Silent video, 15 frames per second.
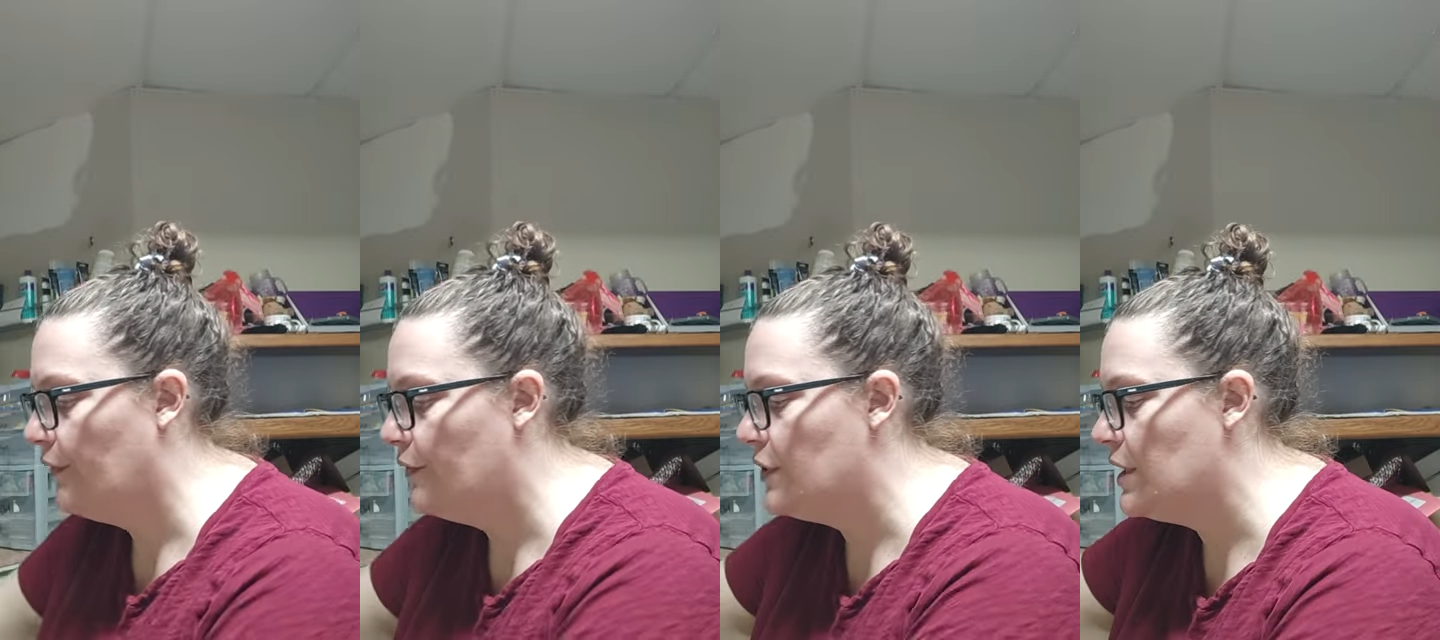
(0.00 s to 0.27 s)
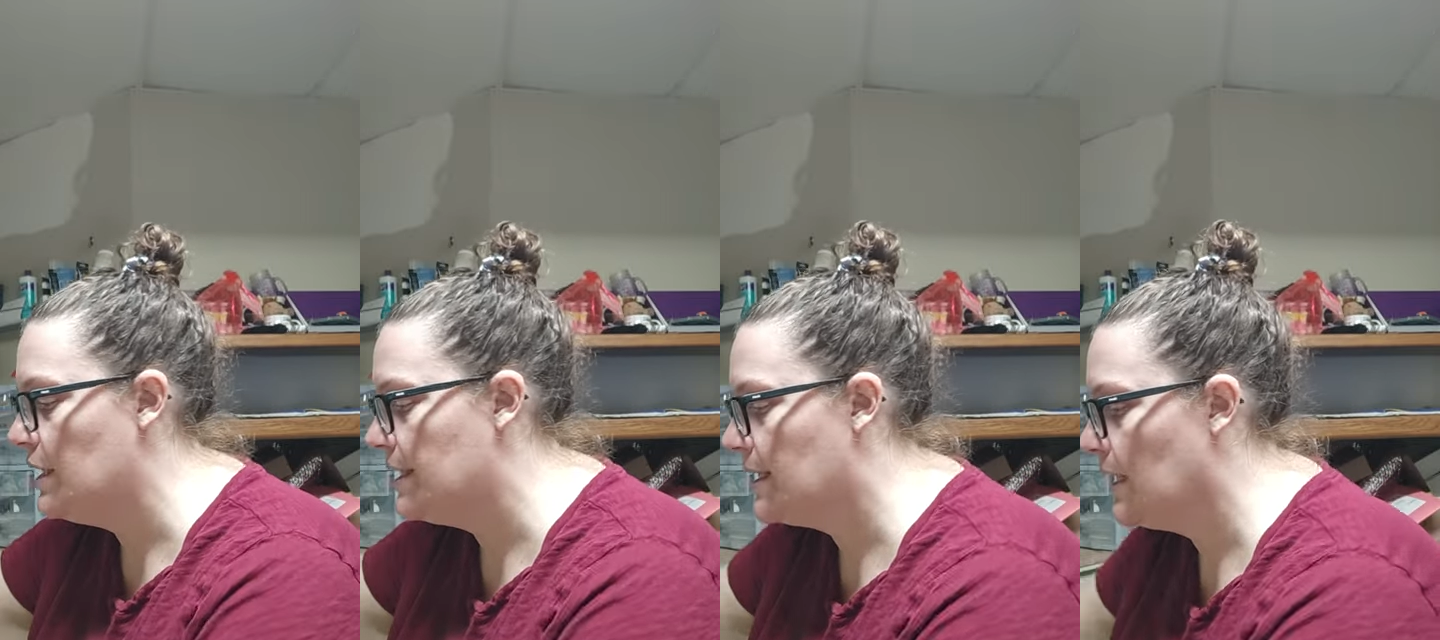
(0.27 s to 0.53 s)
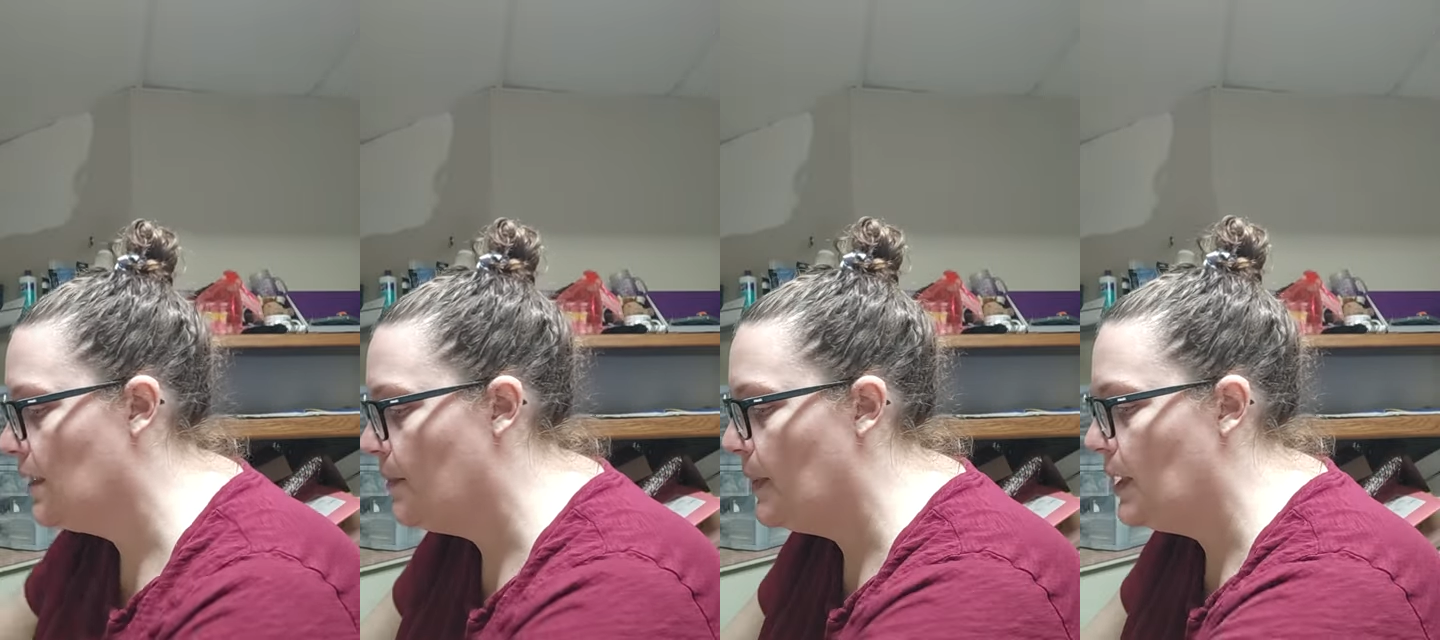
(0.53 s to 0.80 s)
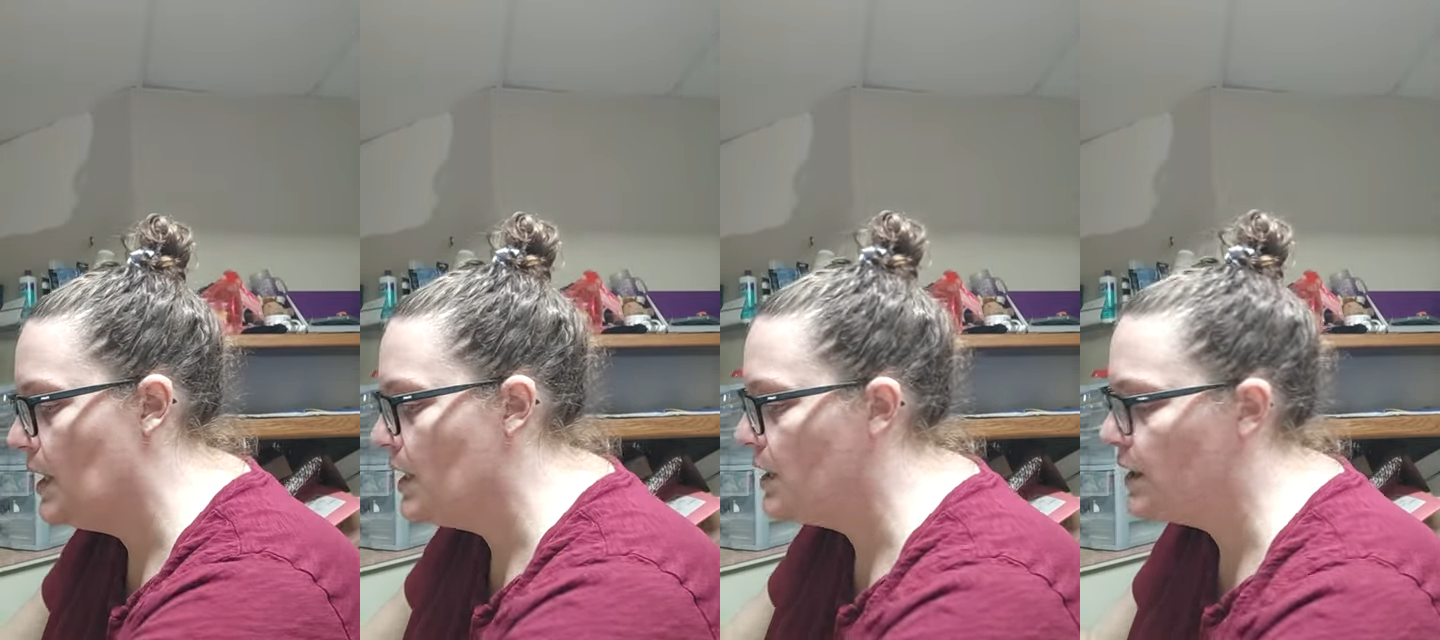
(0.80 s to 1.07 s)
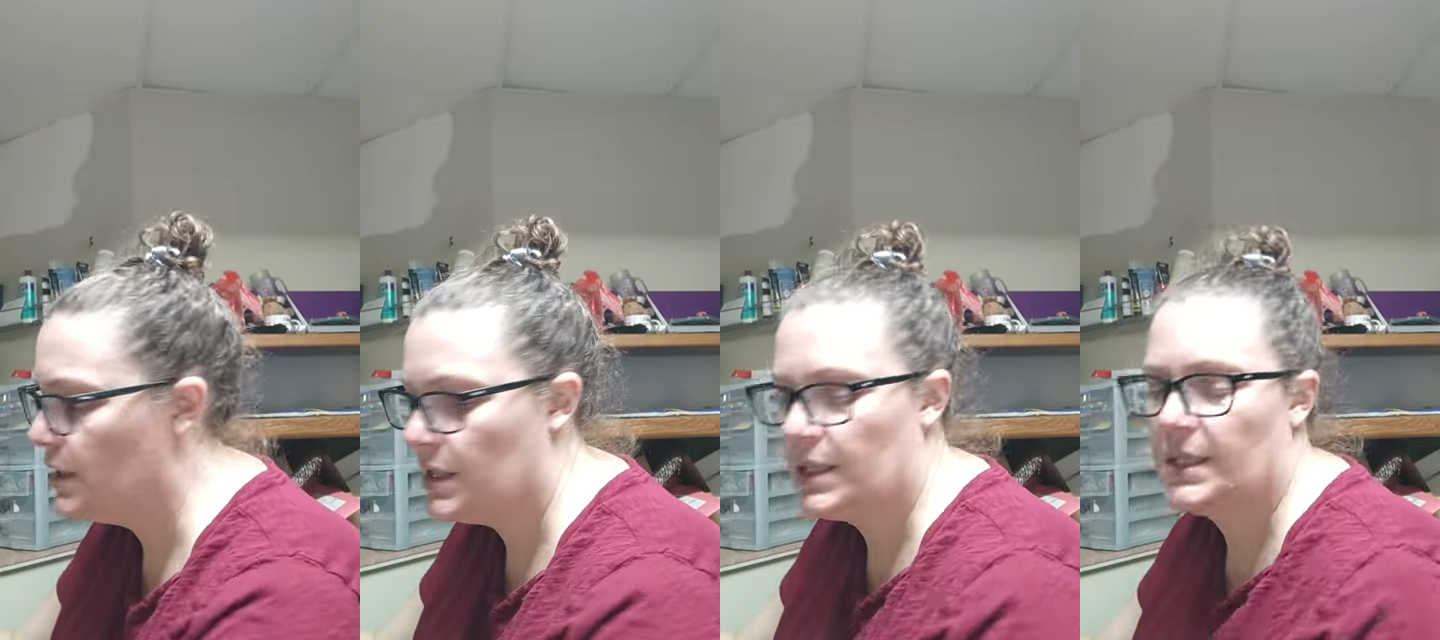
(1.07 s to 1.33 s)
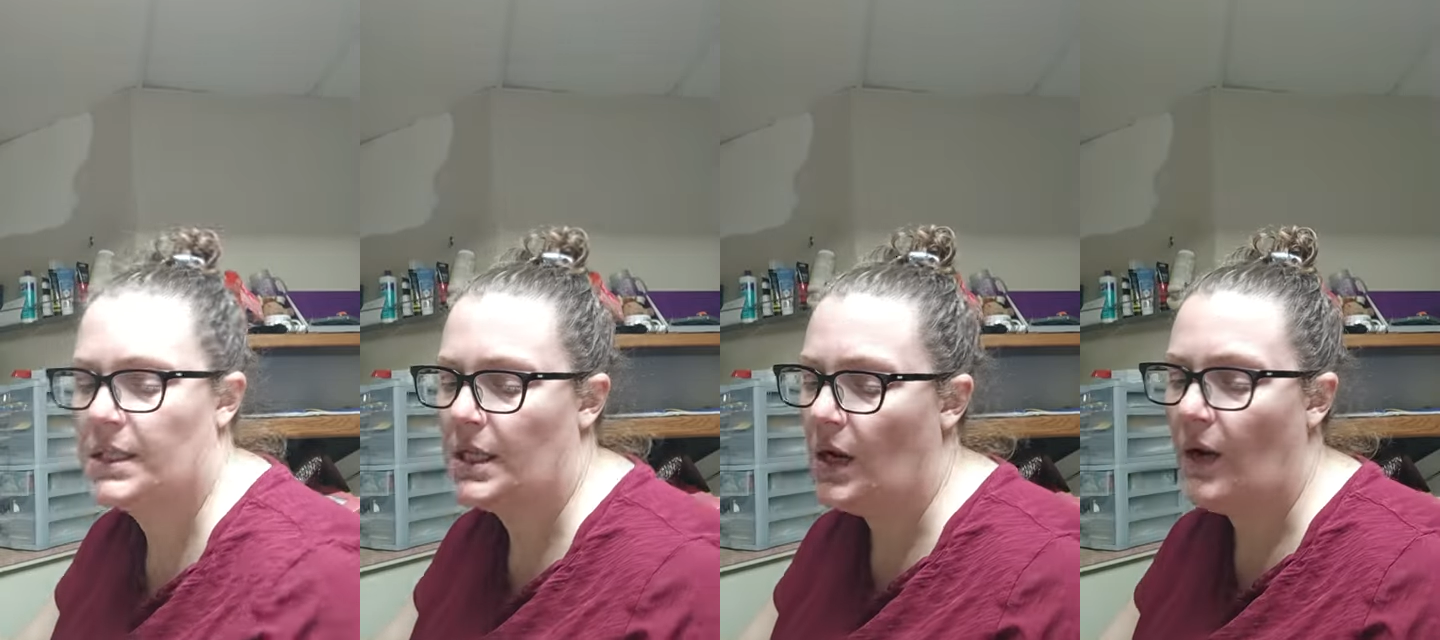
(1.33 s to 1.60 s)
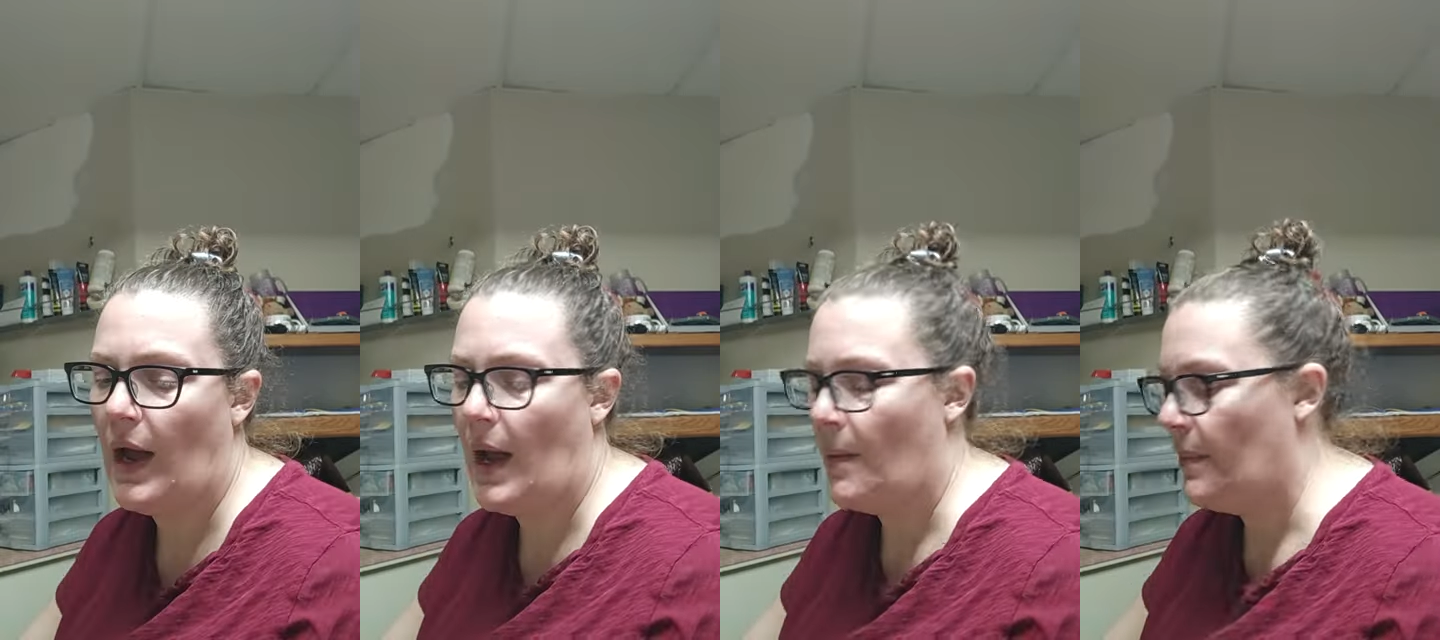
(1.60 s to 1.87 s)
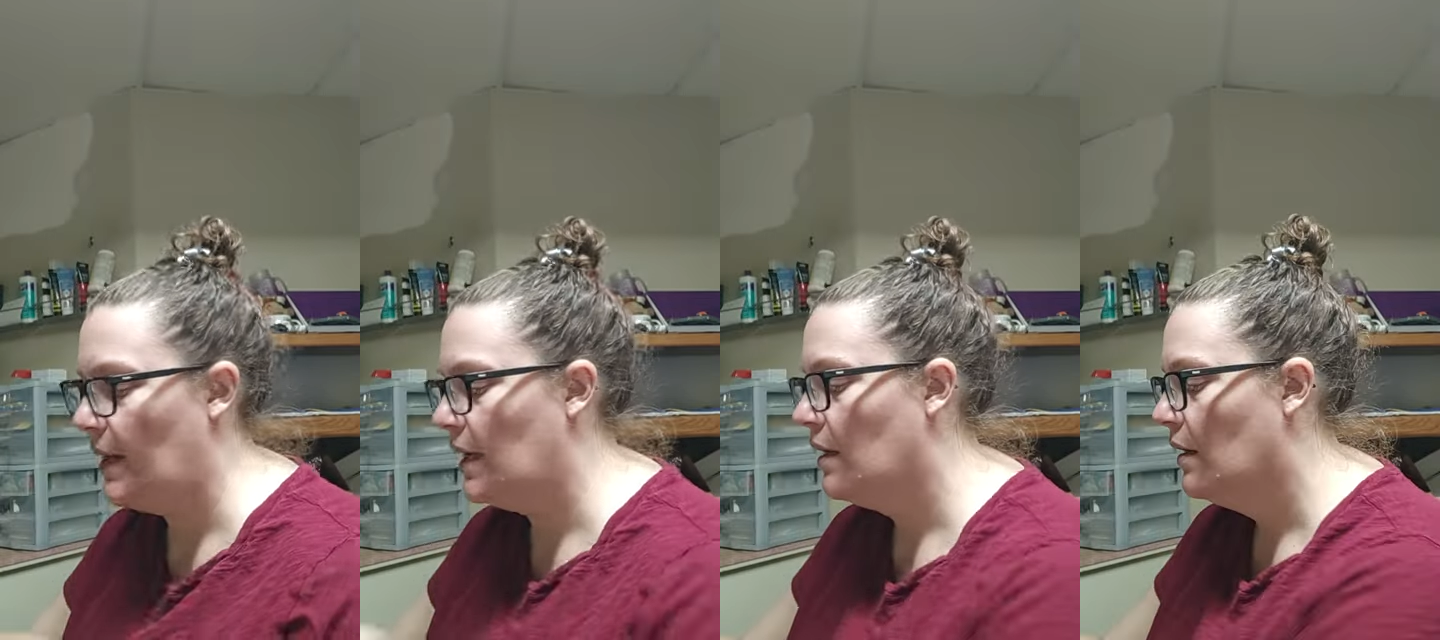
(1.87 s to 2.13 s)
She's going to be so
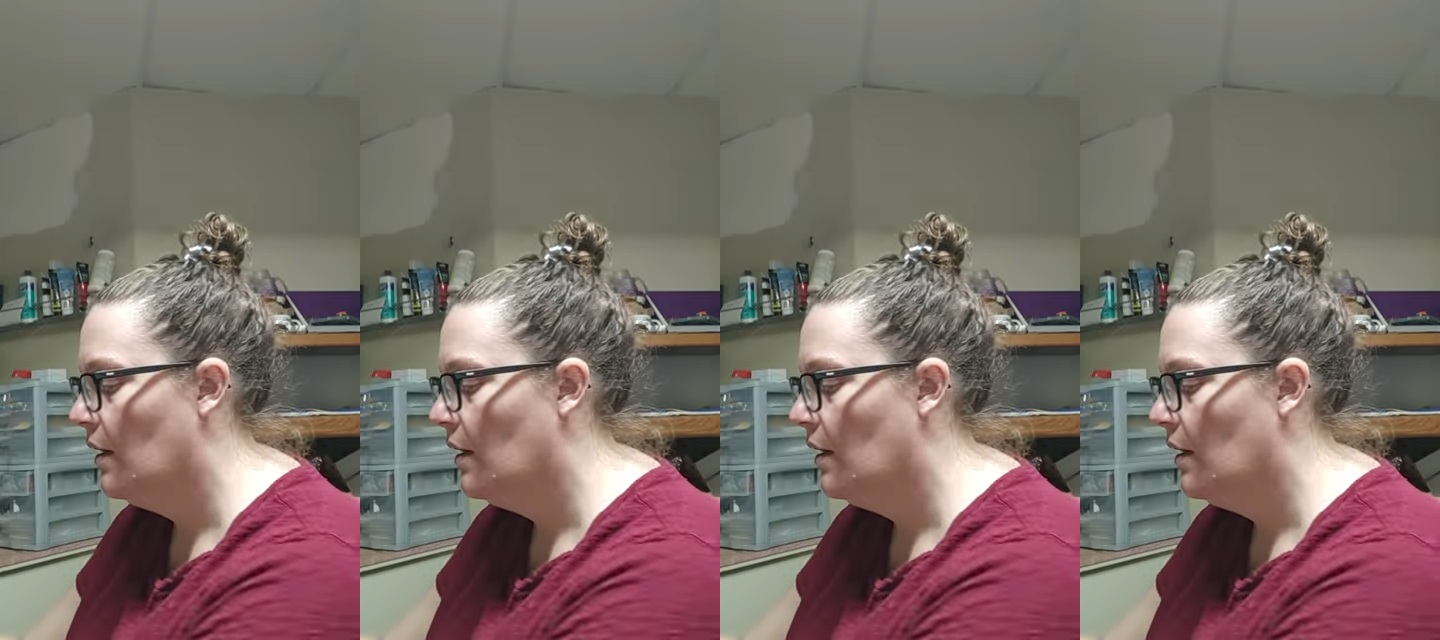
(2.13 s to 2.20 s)
happy.